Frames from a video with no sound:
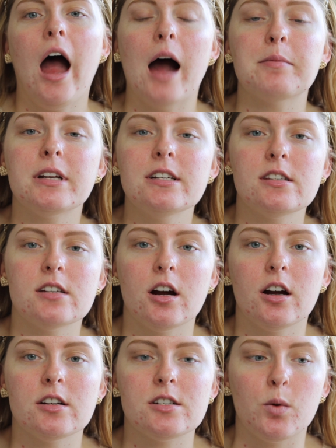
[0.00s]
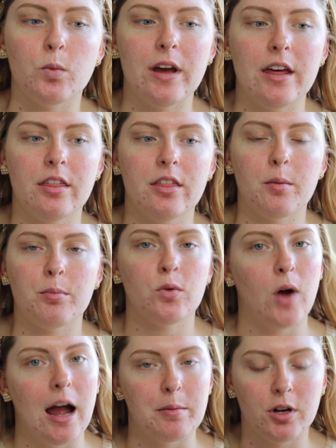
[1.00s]
I'm gonna start with
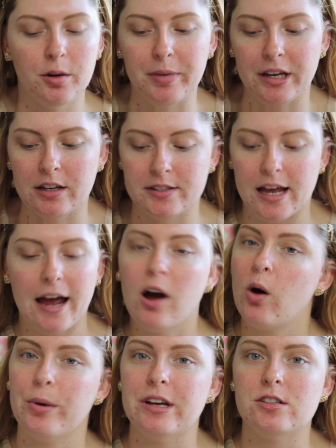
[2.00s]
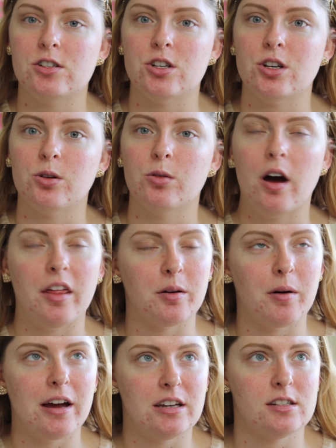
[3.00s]
primer because I always do,
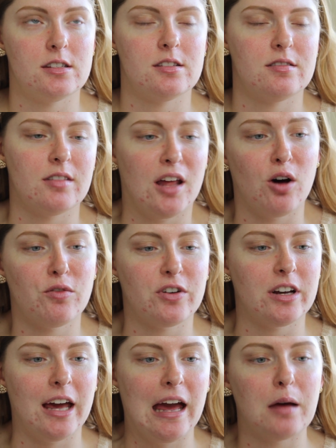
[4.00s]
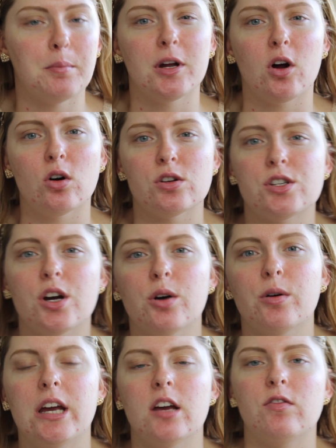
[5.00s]
otherwise I'll forget. But also,
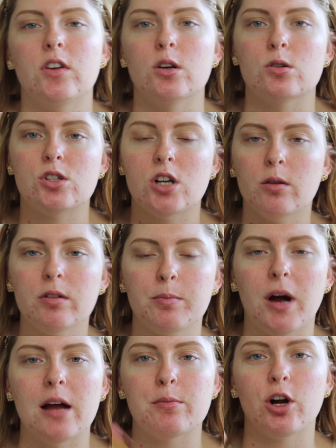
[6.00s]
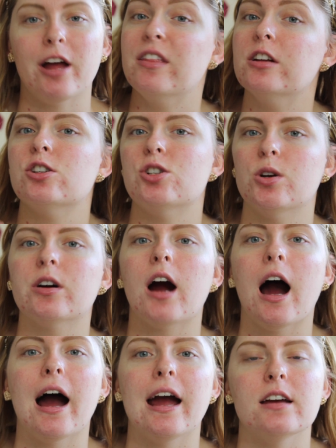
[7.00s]
if you start with primer and then do your
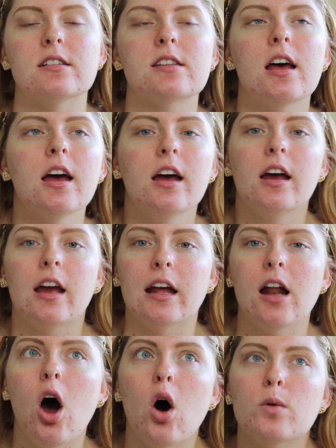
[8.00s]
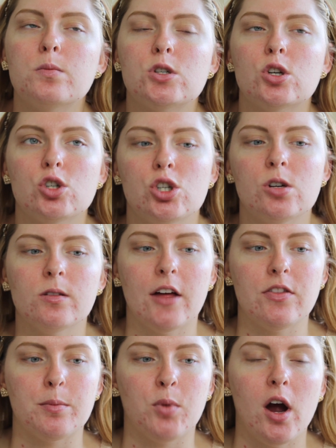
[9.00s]
eyes, it helps to
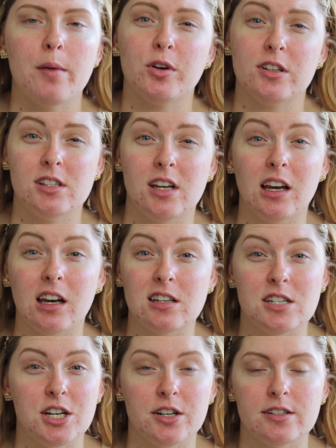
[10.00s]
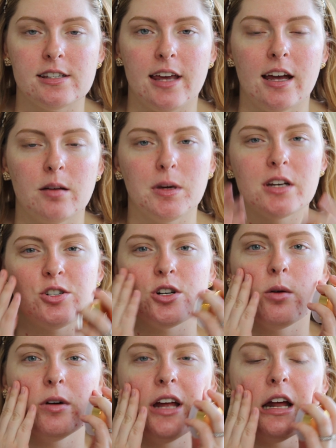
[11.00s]
let the primer sink into your skin because you
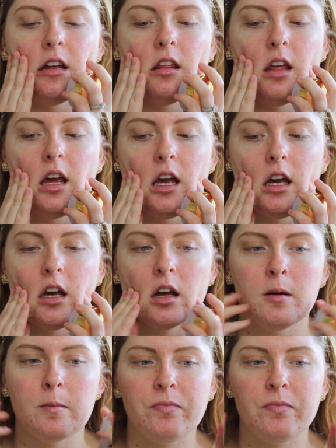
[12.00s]
don't want anything